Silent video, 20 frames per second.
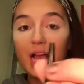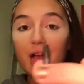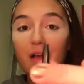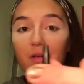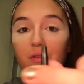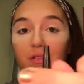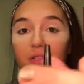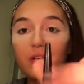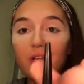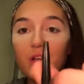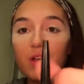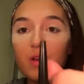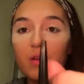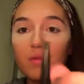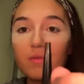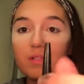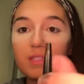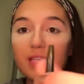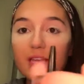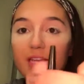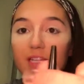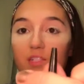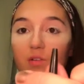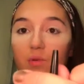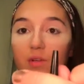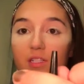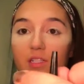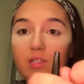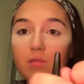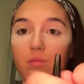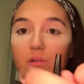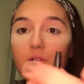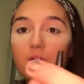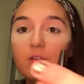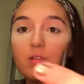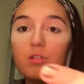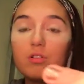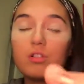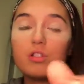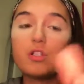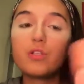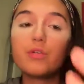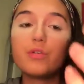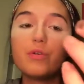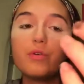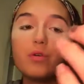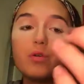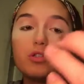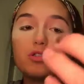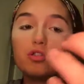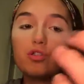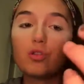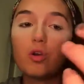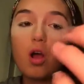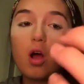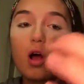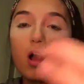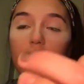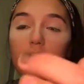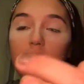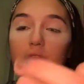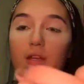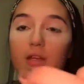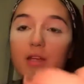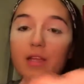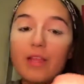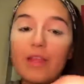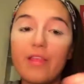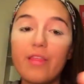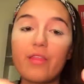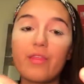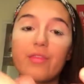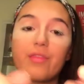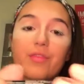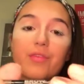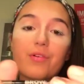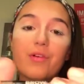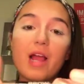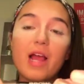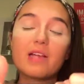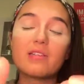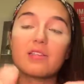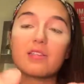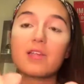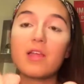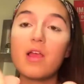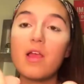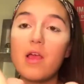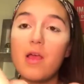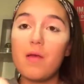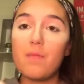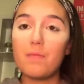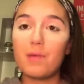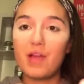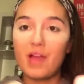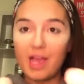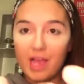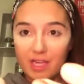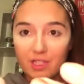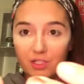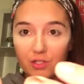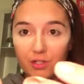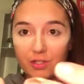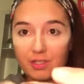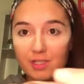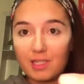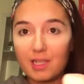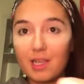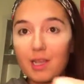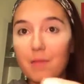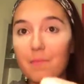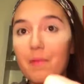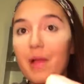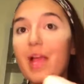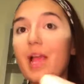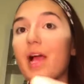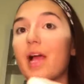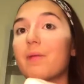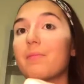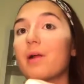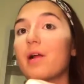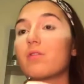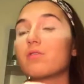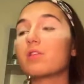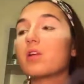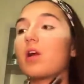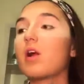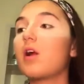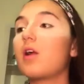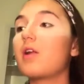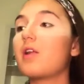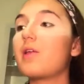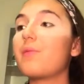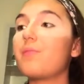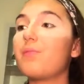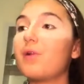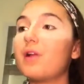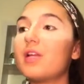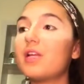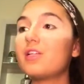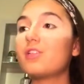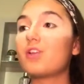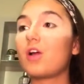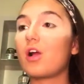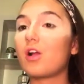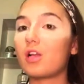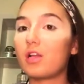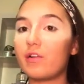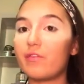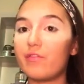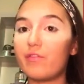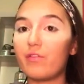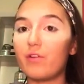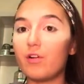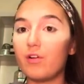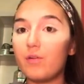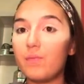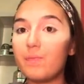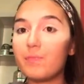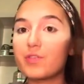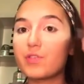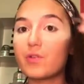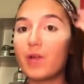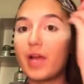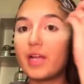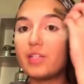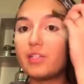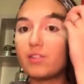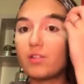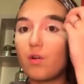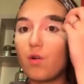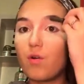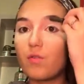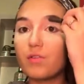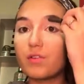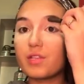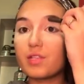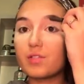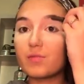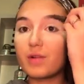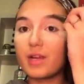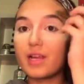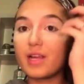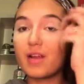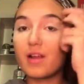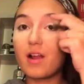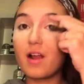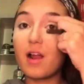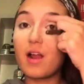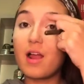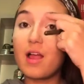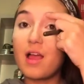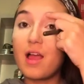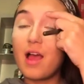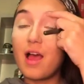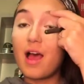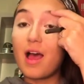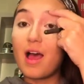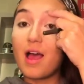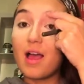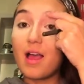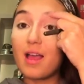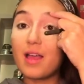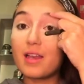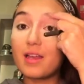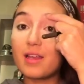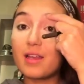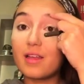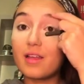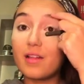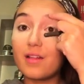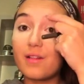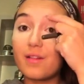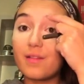out, was a twistable to draw in the rest. But as you can see, my eyebrows are already pretty dark and full. So I just go over this right here on